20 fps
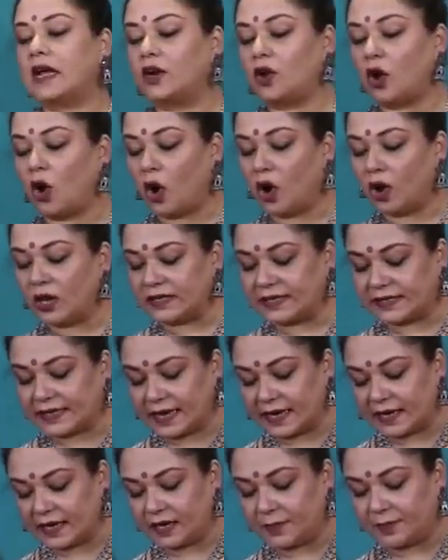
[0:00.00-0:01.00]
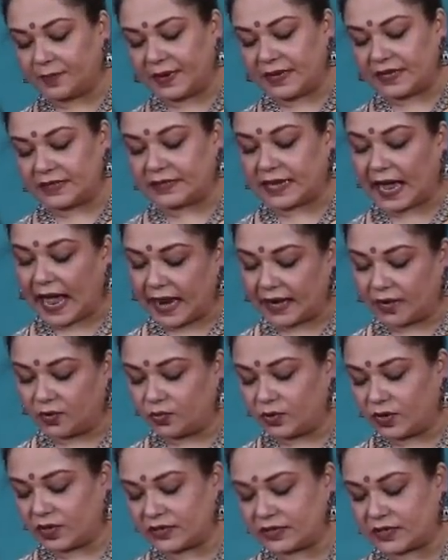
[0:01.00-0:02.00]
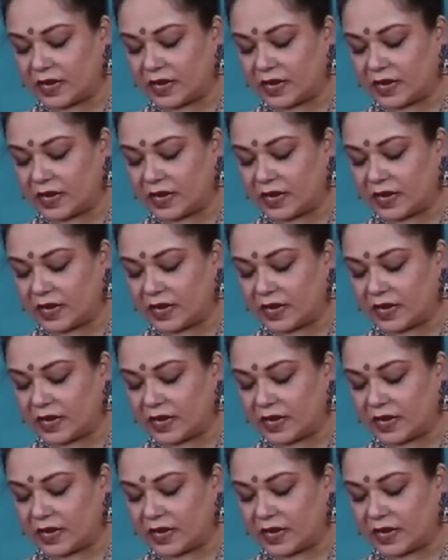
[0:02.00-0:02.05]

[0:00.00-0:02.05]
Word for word: are all single piece handwork